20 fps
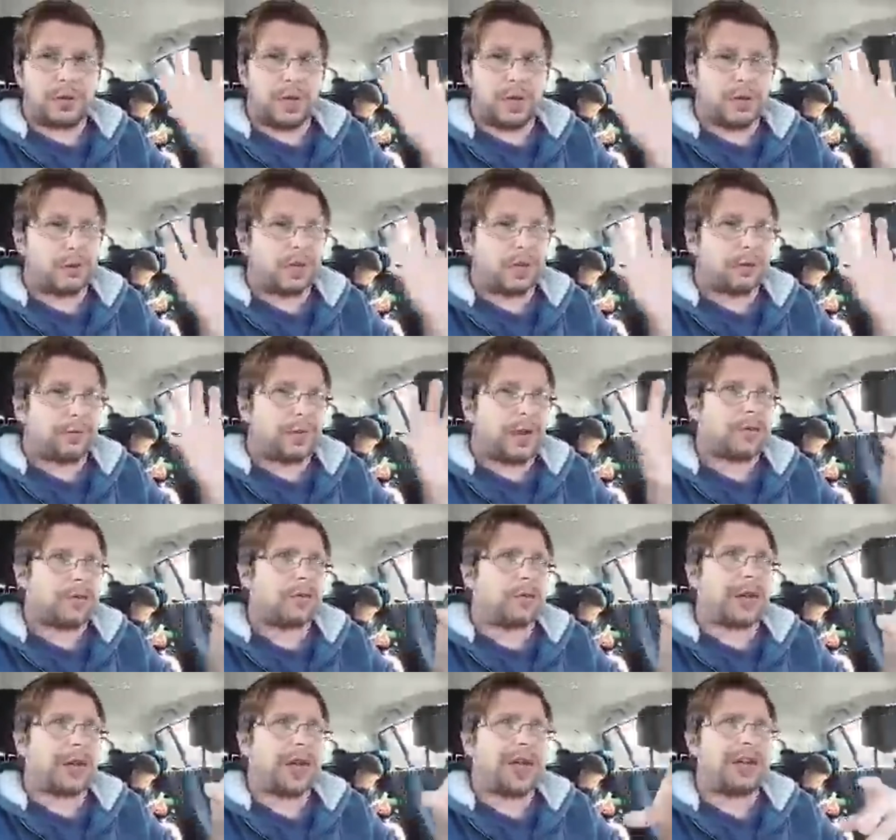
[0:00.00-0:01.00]
Honeybees
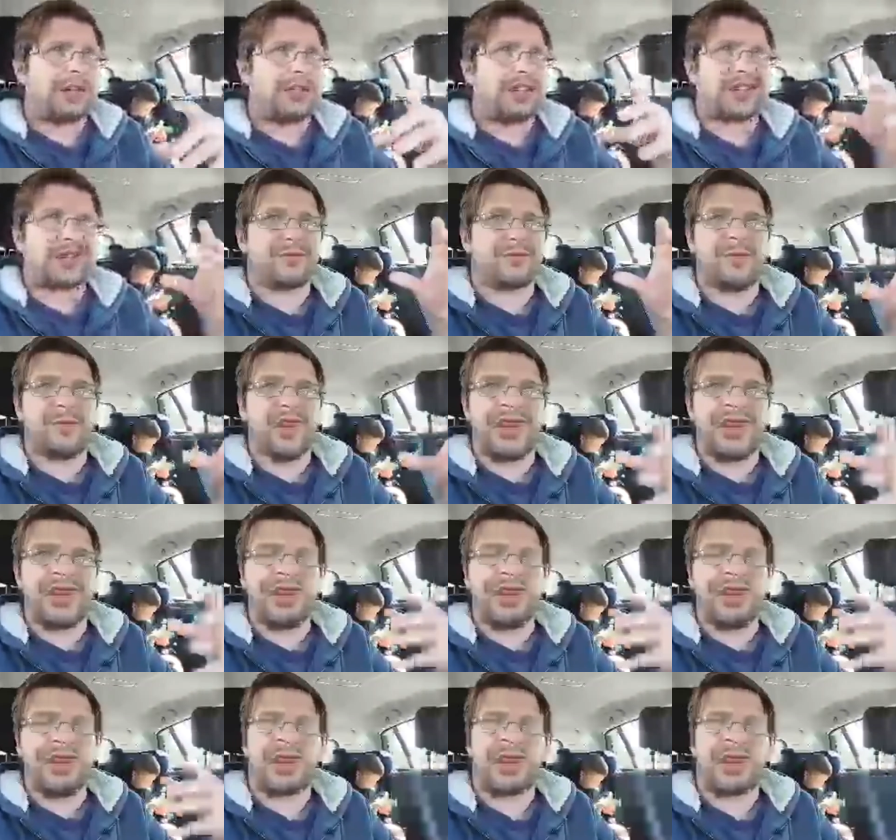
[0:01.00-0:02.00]
Facebook page. That's really
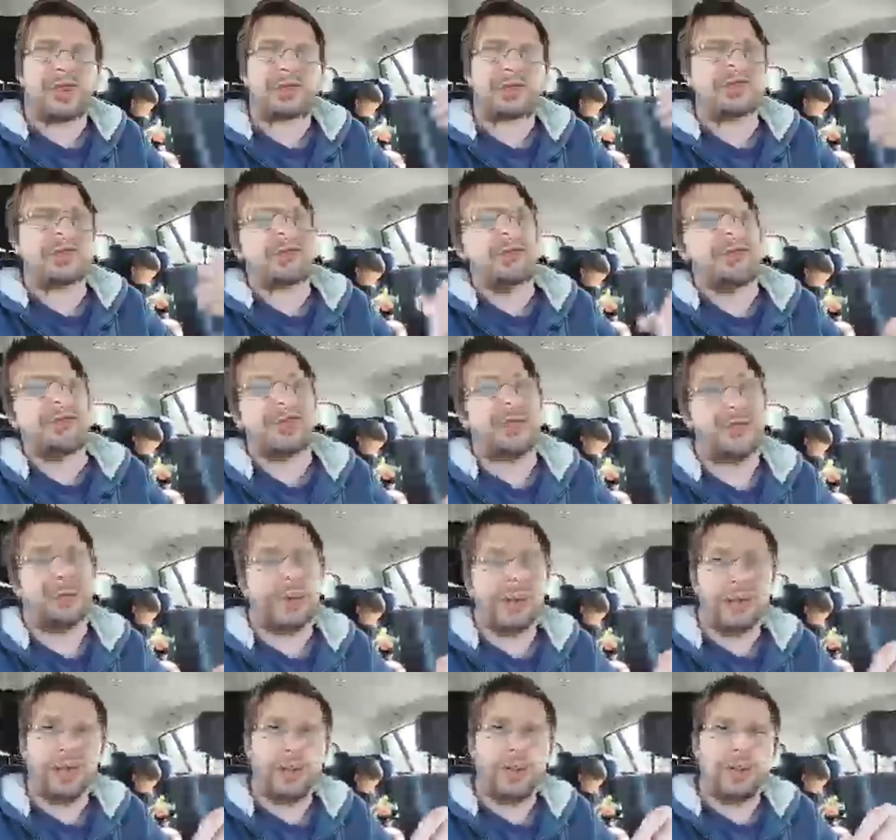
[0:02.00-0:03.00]
kind. Of, that's to
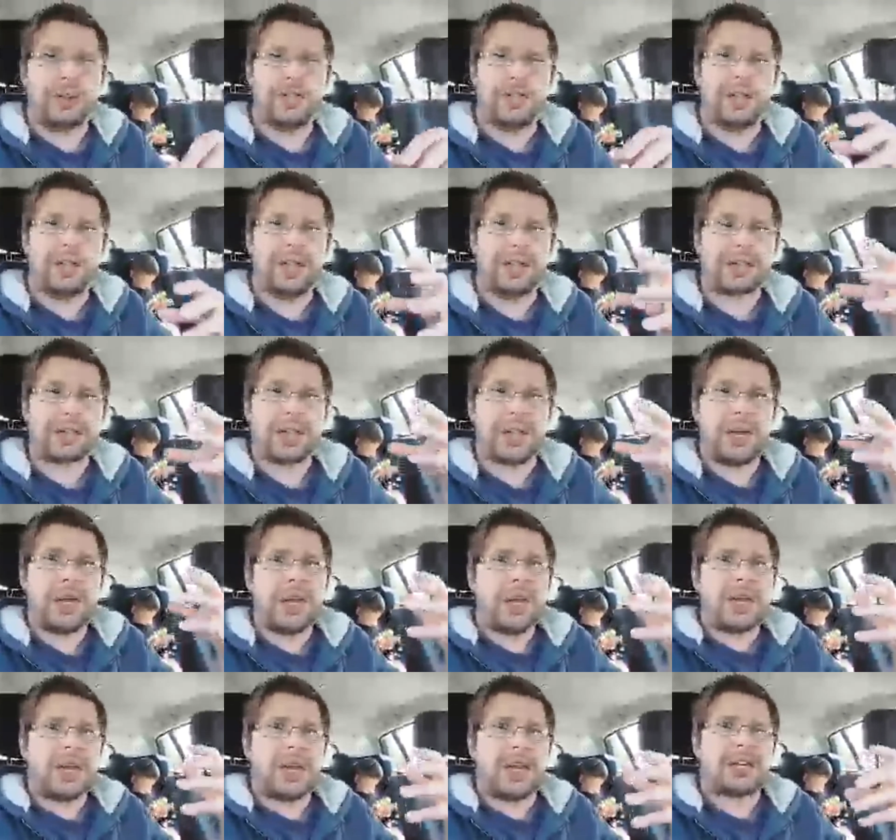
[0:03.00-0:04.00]
be honest, it's
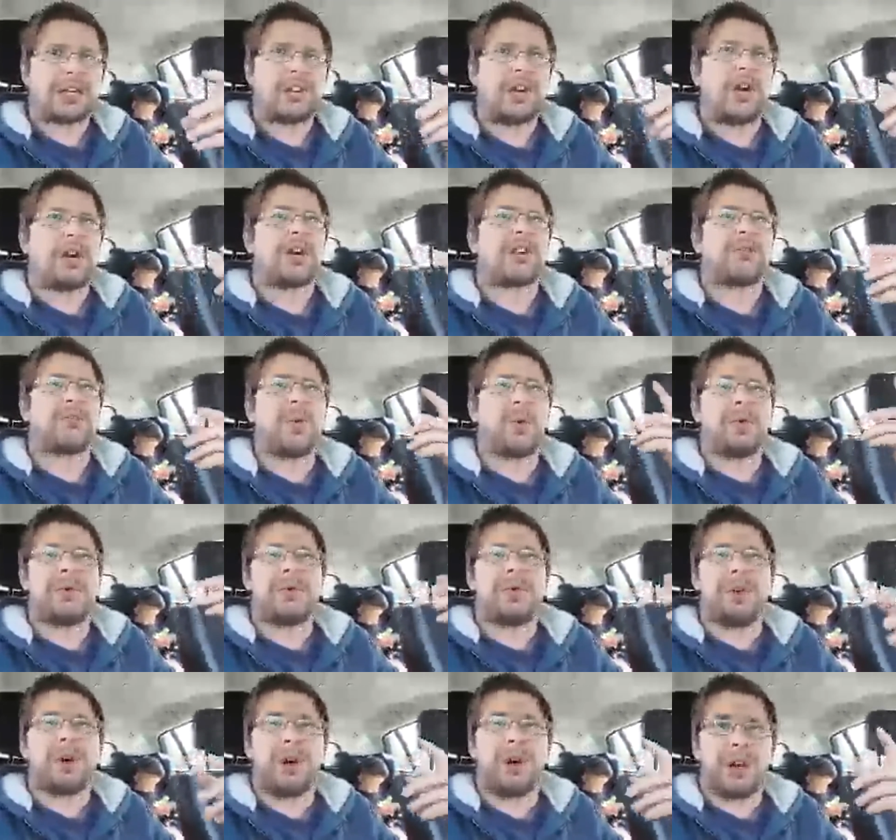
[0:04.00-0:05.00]
it's kind of more
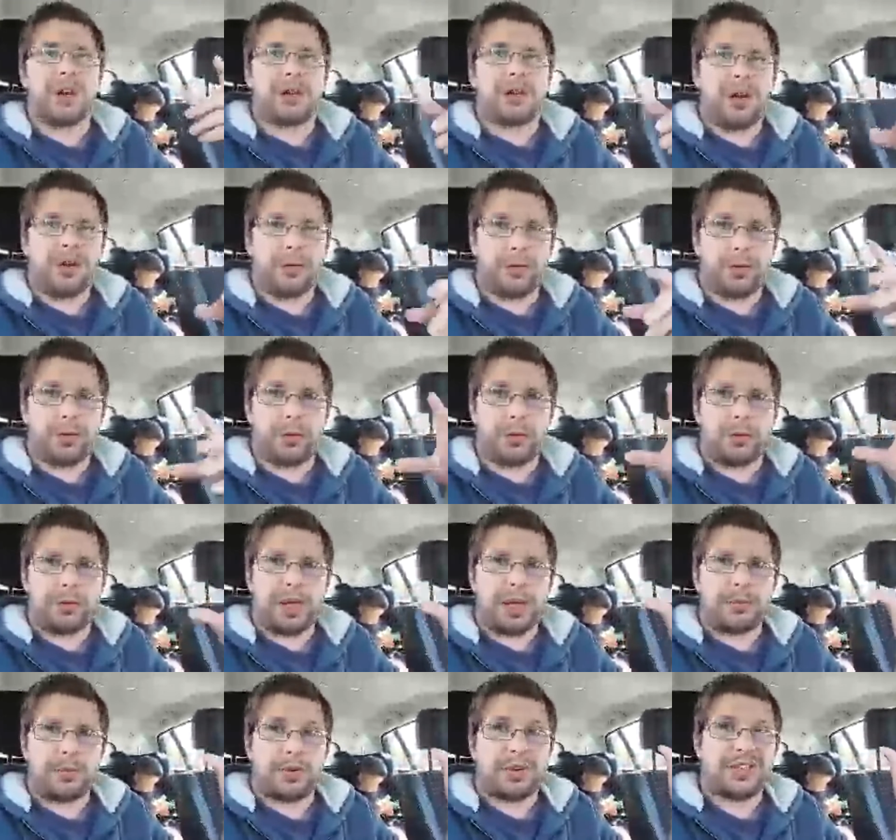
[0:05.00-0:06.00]
for like local
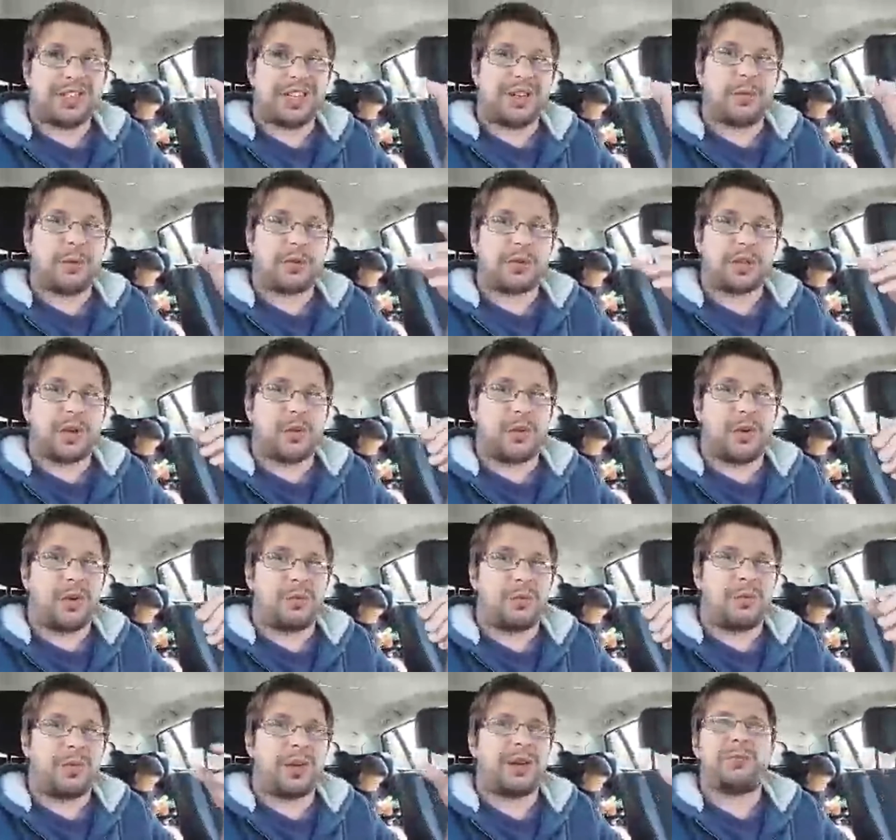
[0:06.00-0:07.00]
people to see what's going on
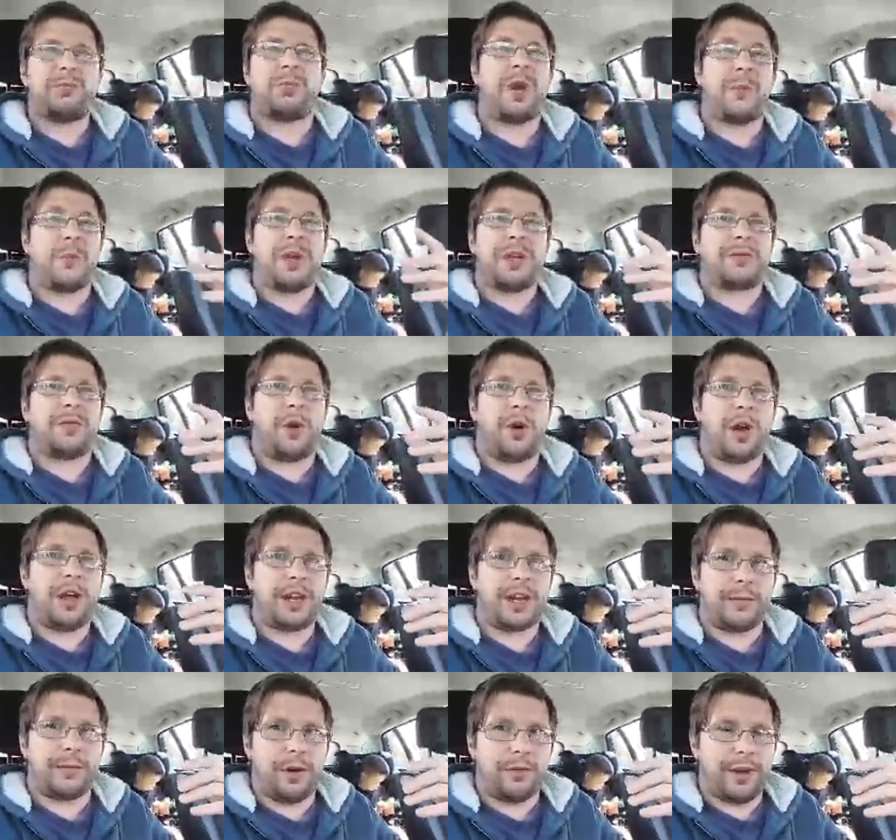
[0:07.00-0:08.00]
when we've got honey
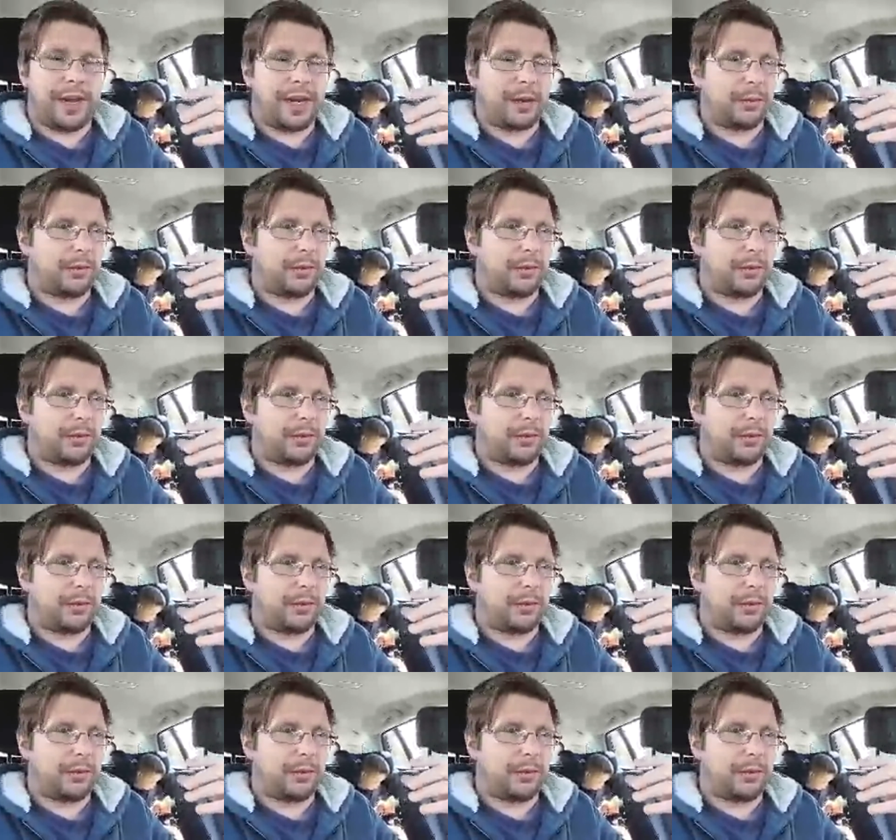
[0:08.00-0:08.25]
available.